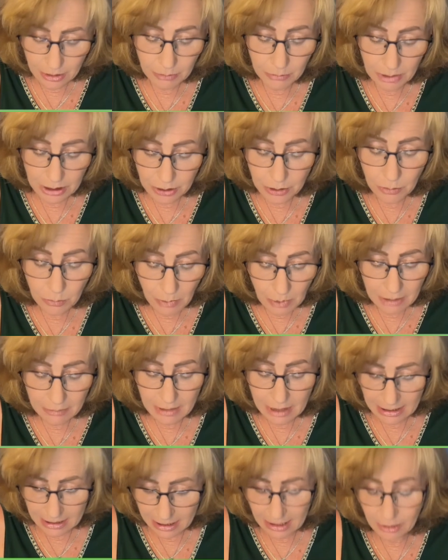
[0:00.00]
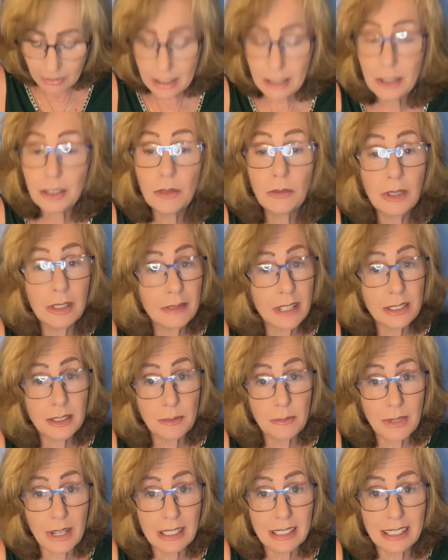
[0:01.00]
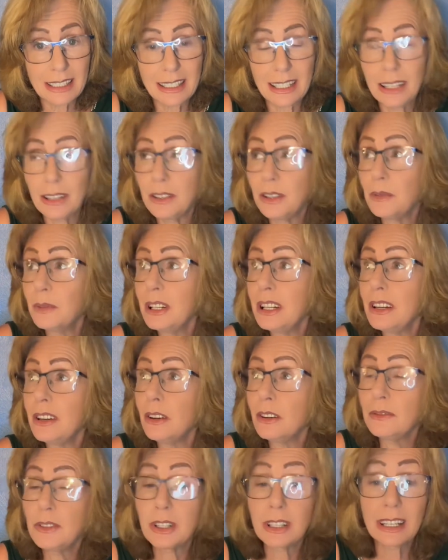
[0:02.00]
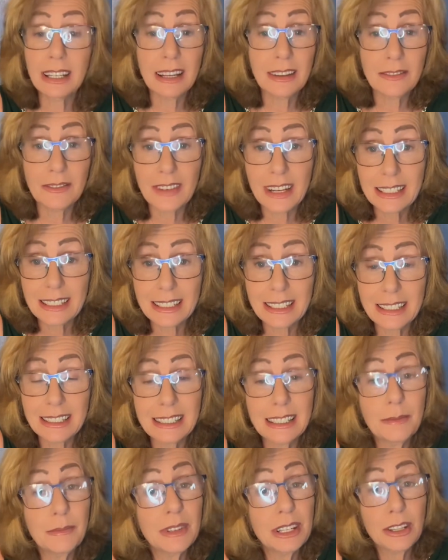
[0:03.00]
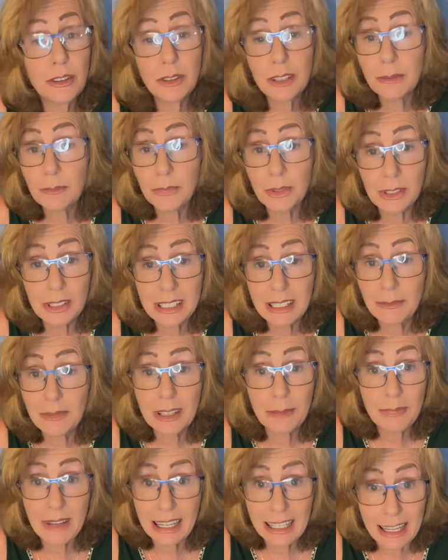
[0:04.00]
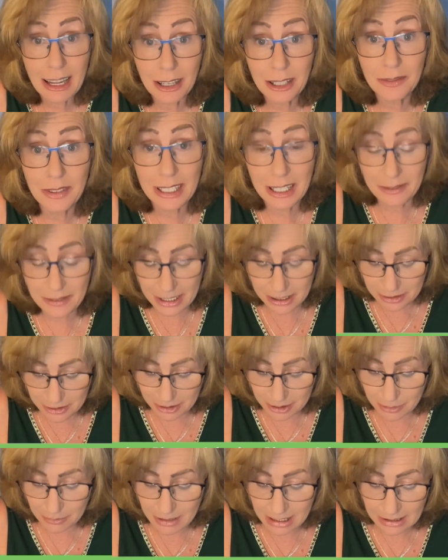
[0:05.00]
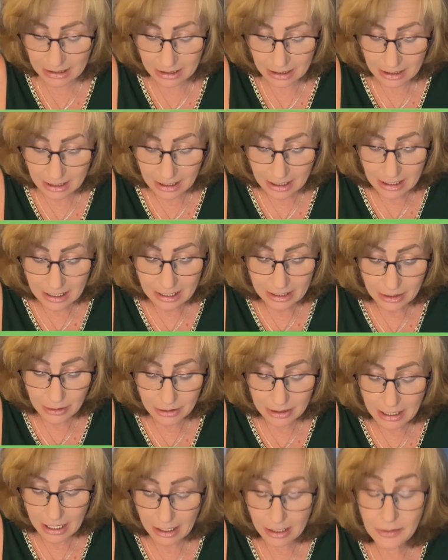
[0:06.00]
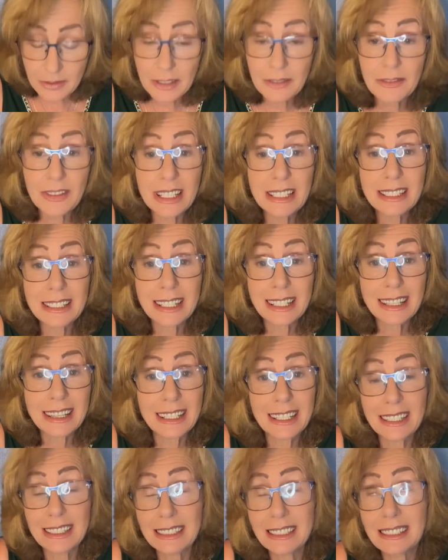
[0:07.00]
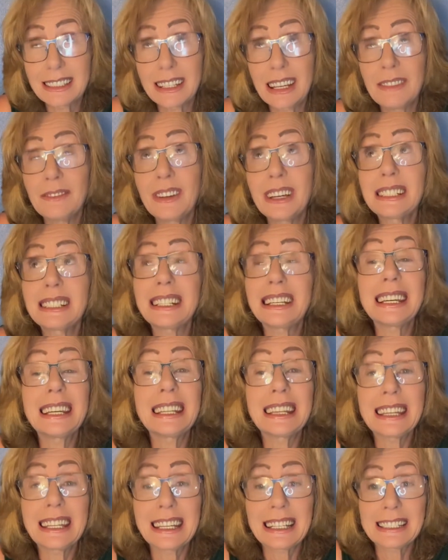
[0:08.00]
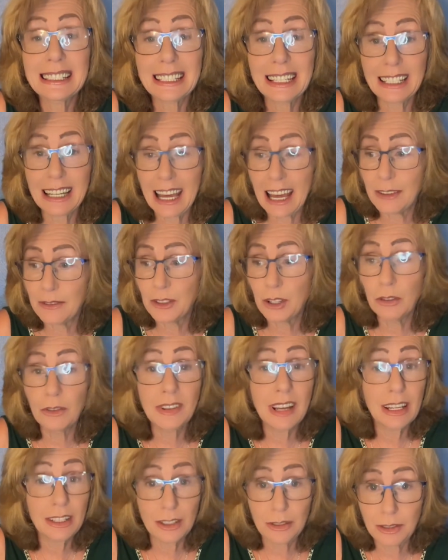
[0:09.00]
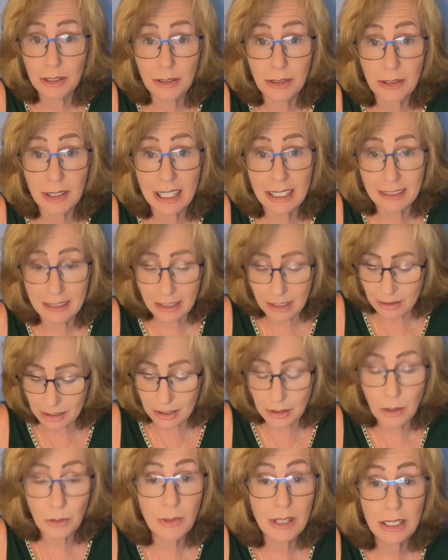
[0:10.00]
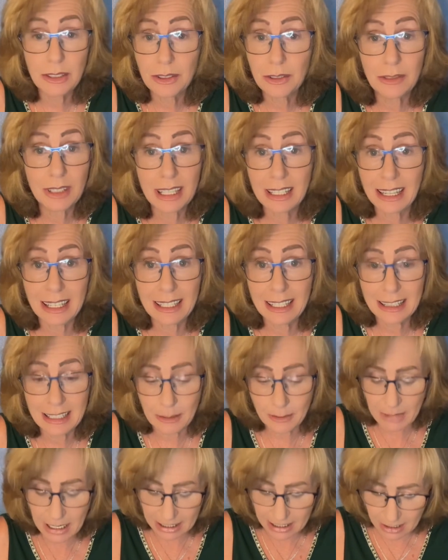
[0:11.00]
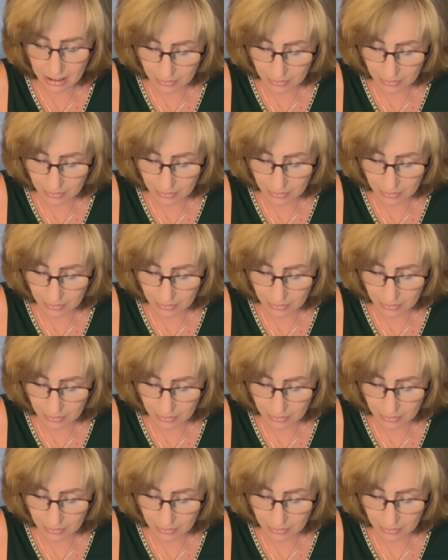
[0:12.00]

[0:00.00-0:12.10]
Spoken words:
What you want right now is you want reciprocity. You want to know if you're going to invest in something, you can pull something back out of it eventually, right? You're tired of investing in things that have no value to you, that there's no way to get anything back out